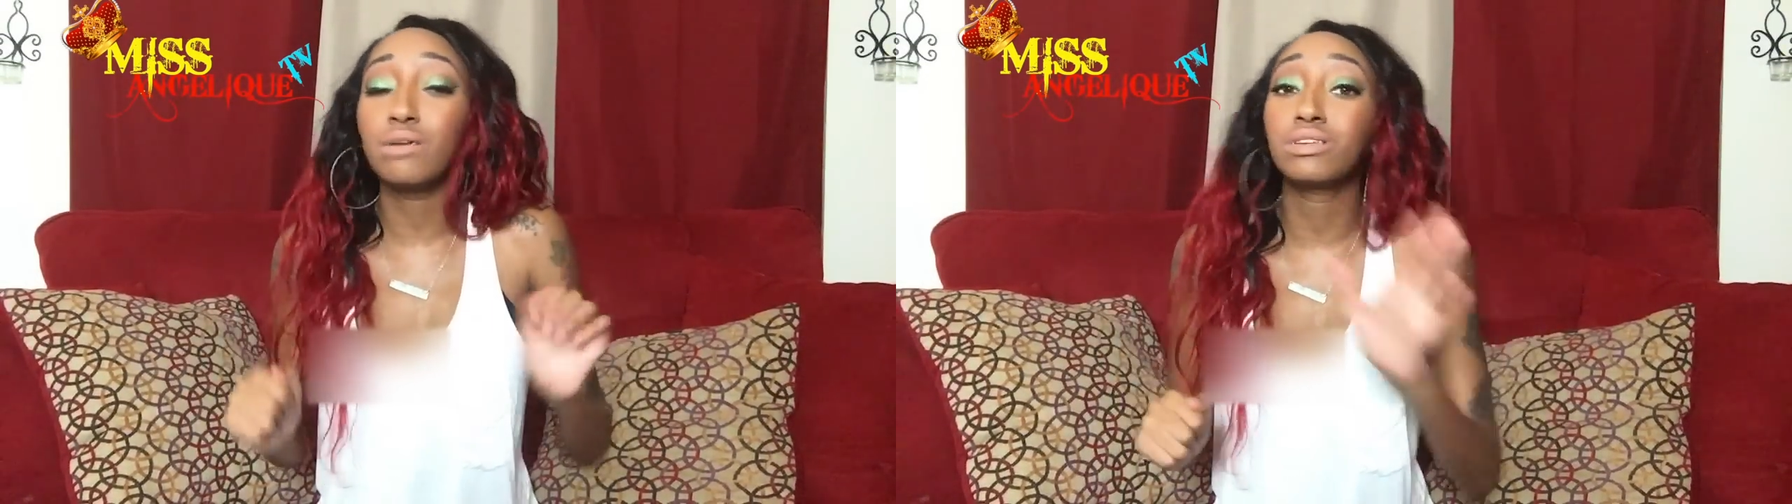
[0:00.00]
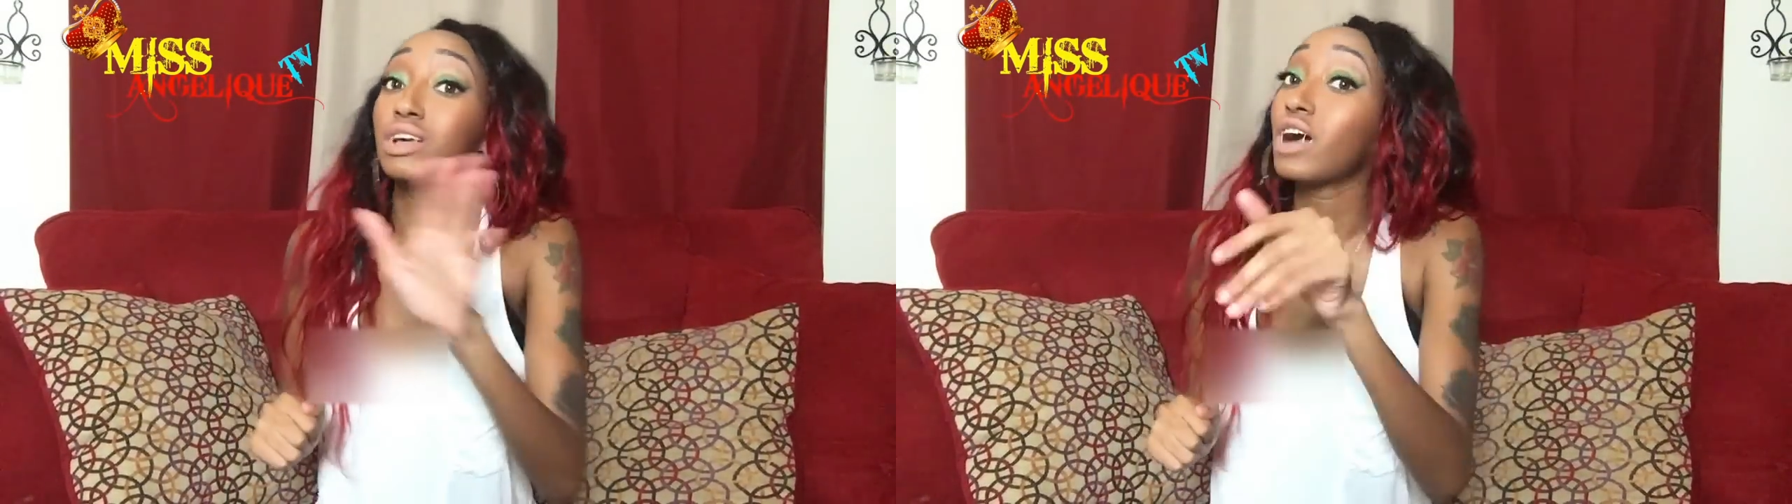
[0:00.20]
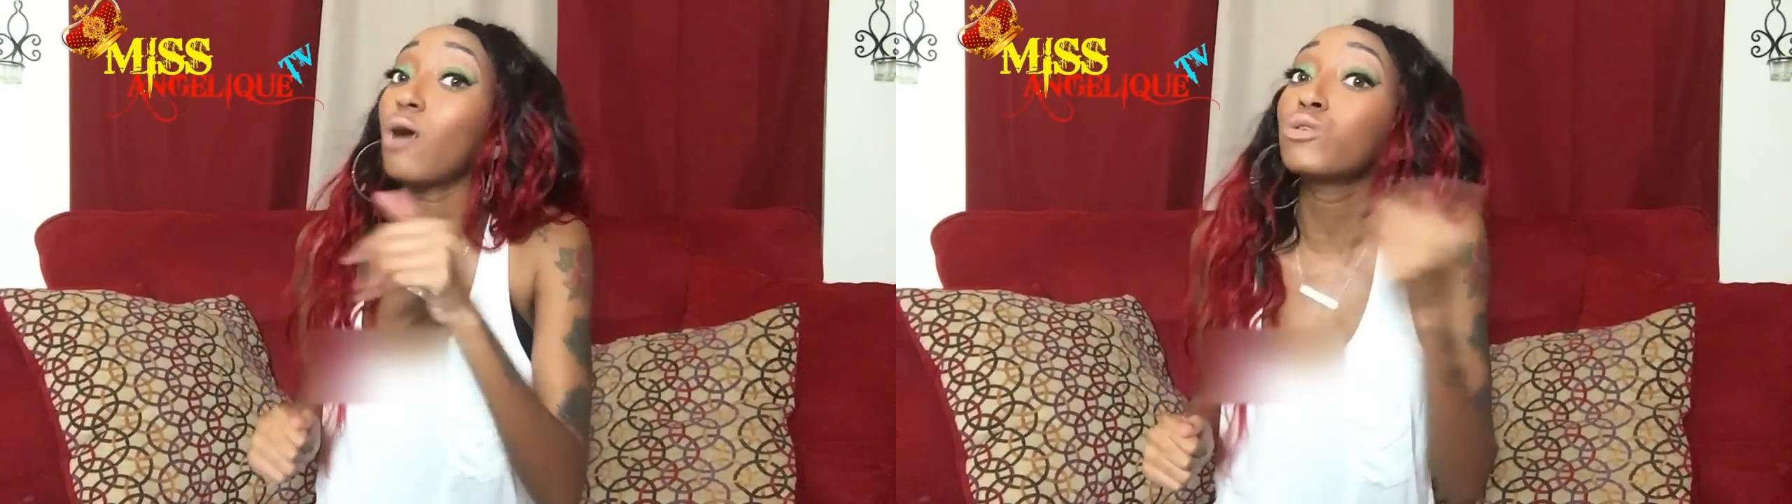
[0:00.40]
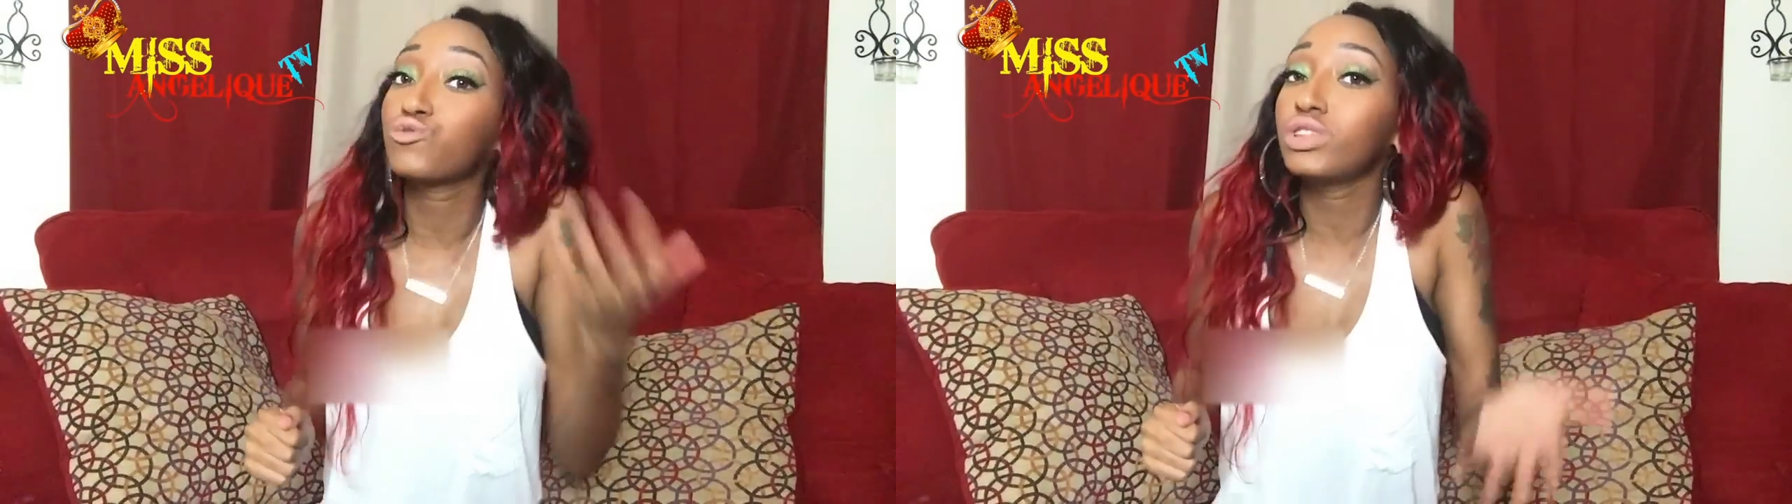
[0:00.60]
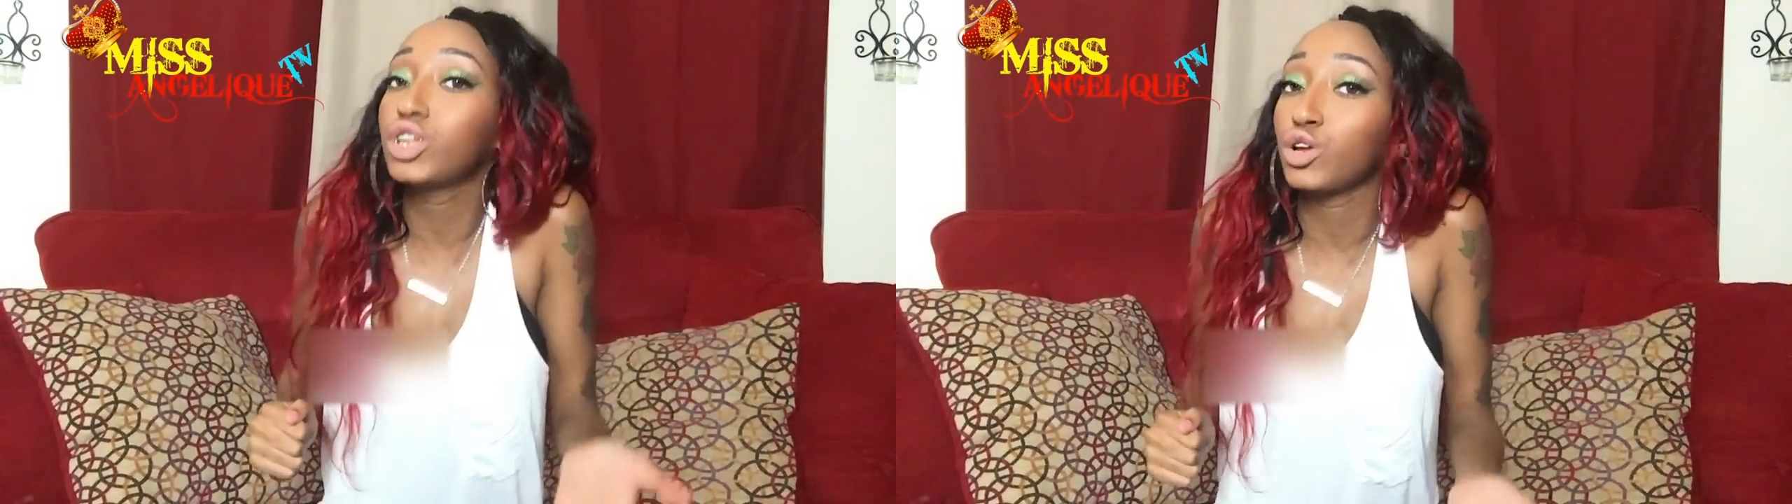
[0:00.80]
Cause I was
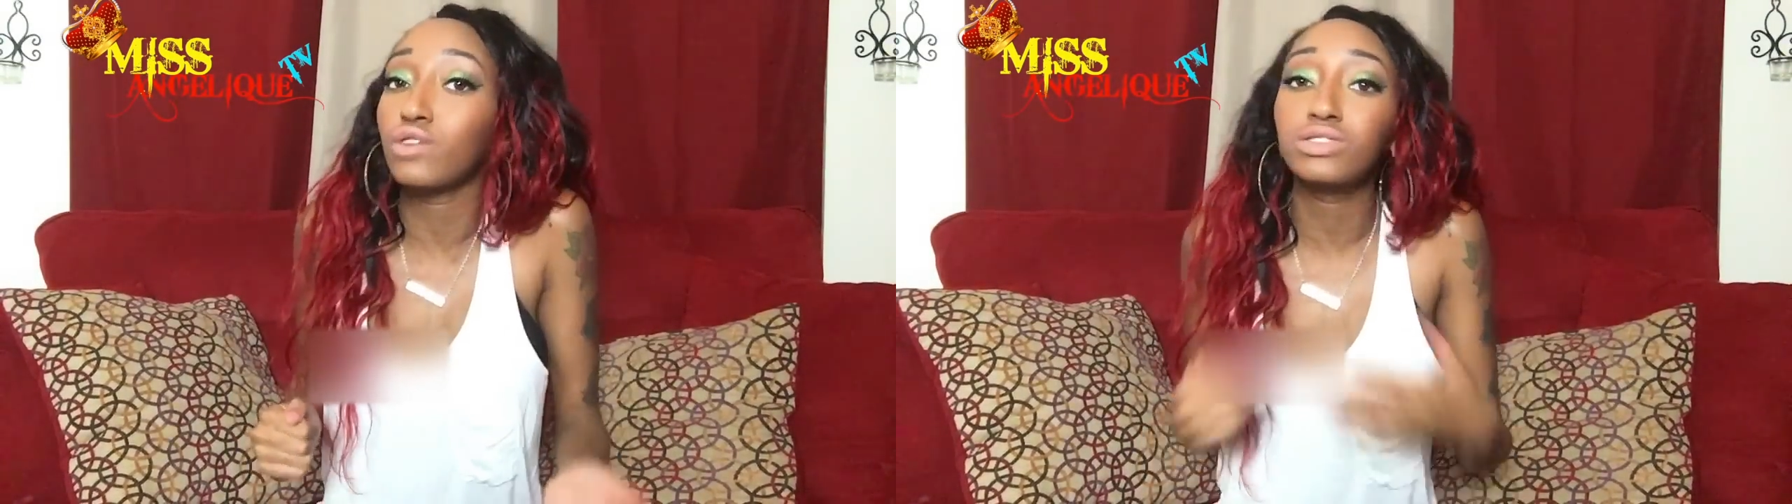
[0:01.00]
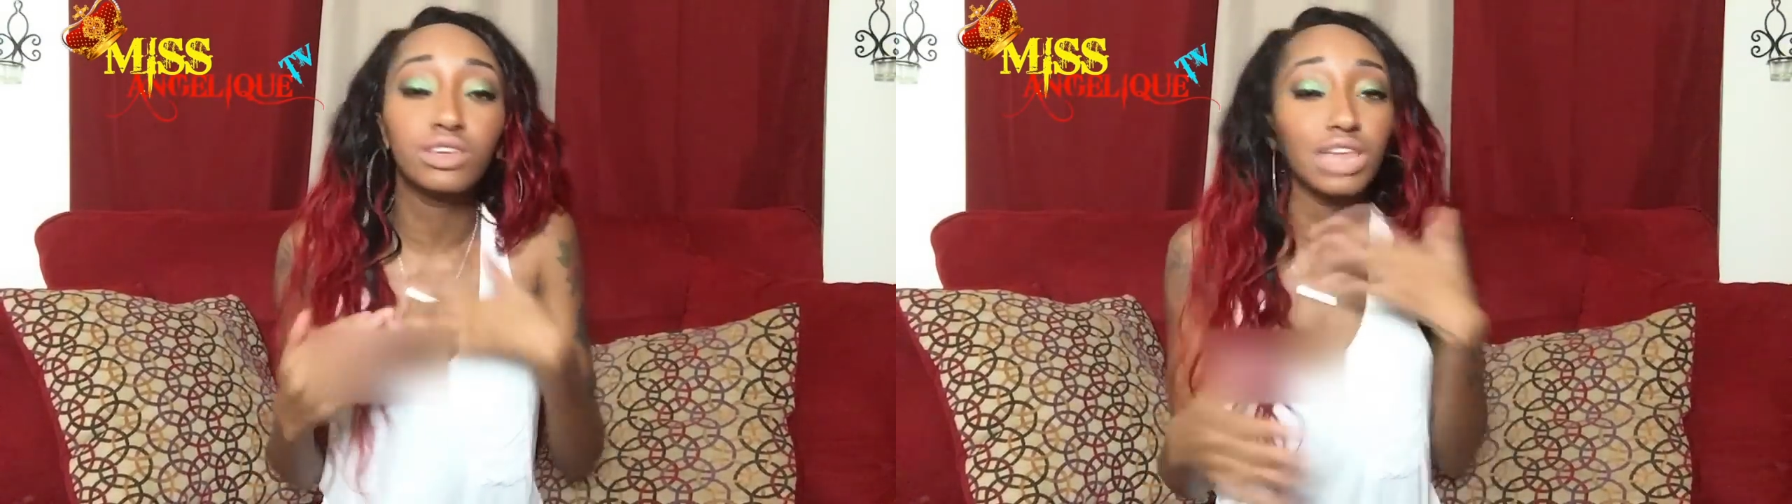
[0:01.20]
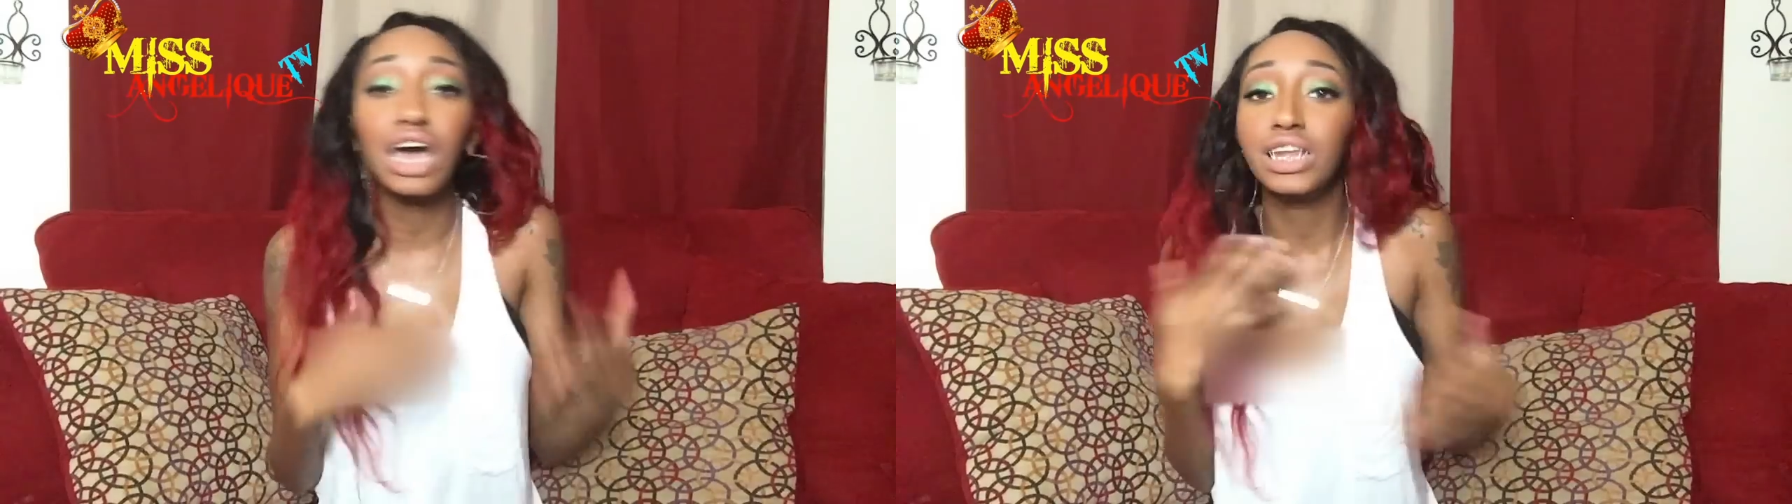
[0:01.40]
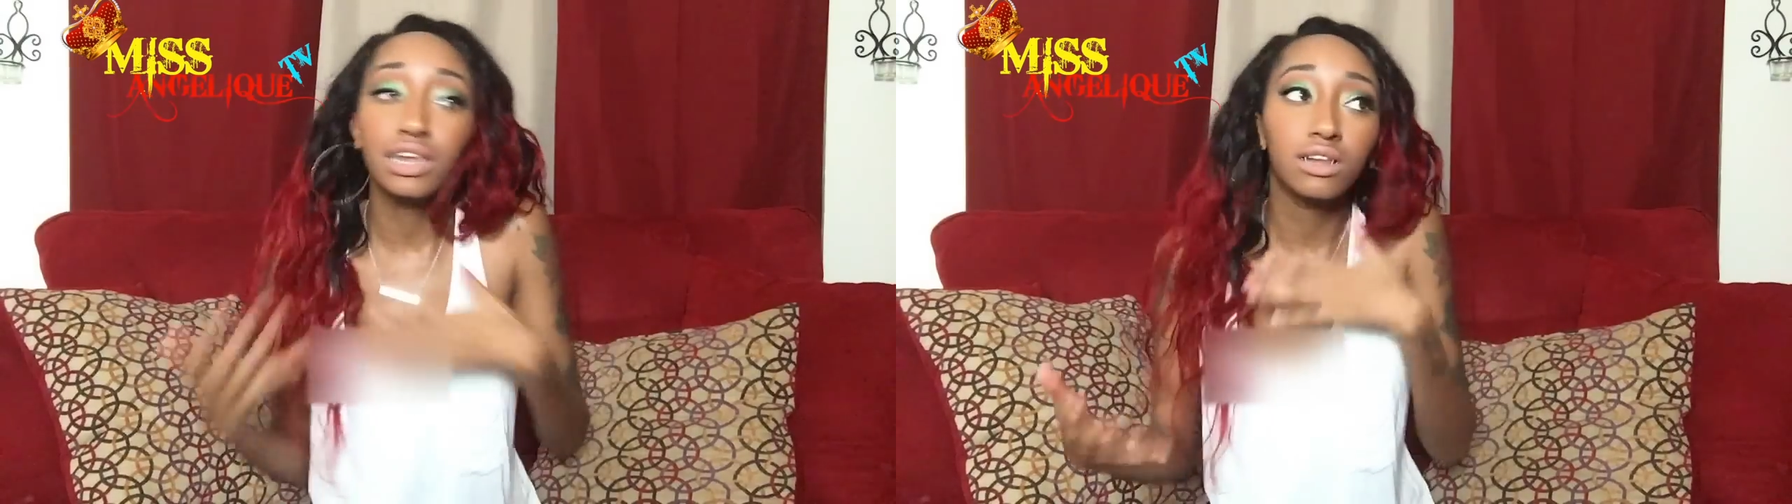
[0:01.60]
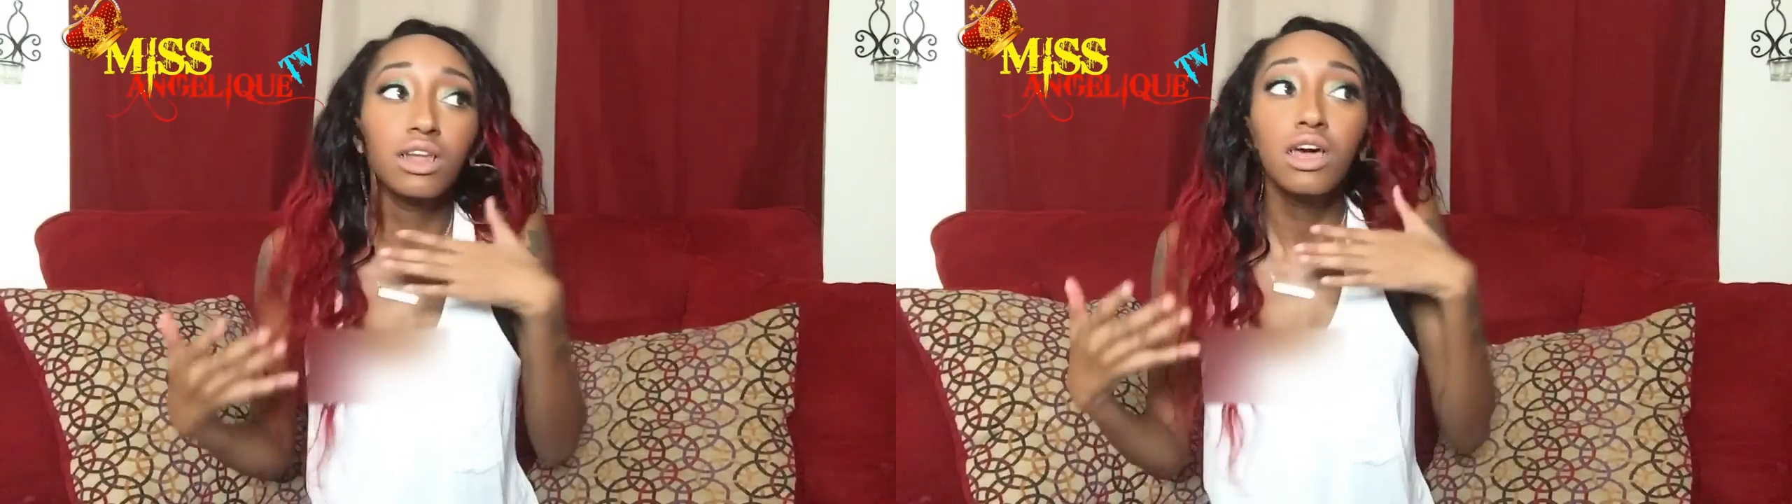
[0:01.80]
really nervous because I
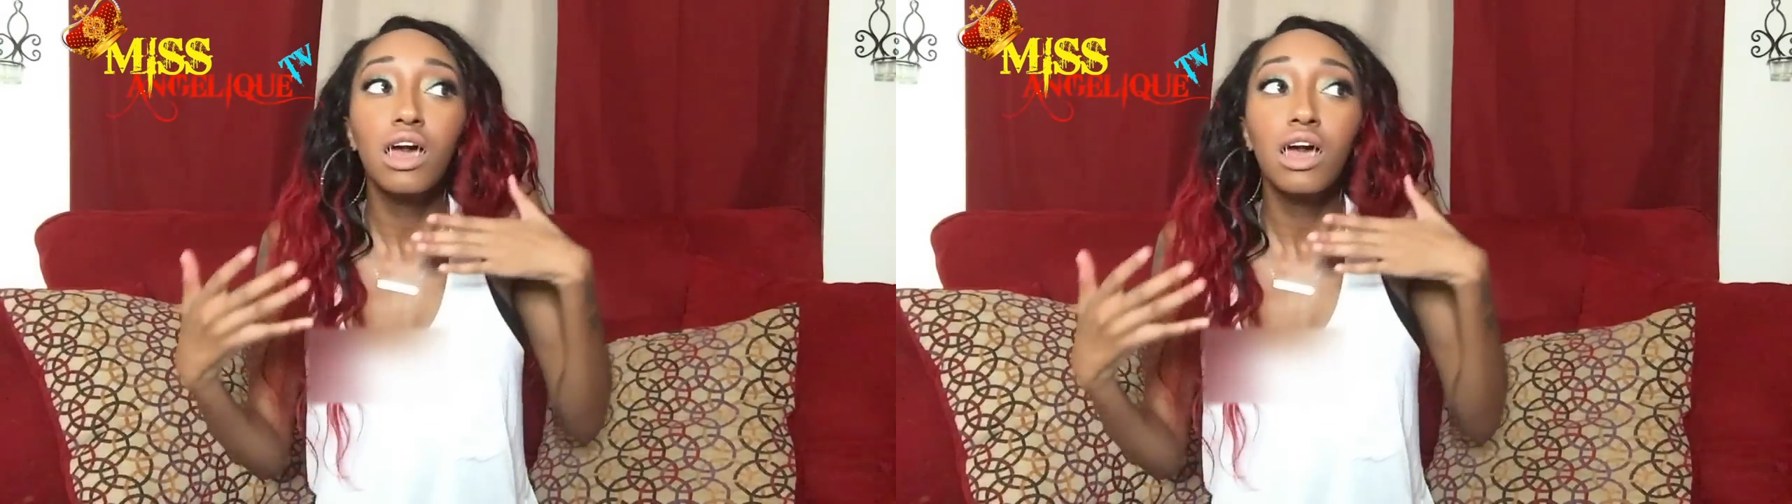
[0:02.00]
didn't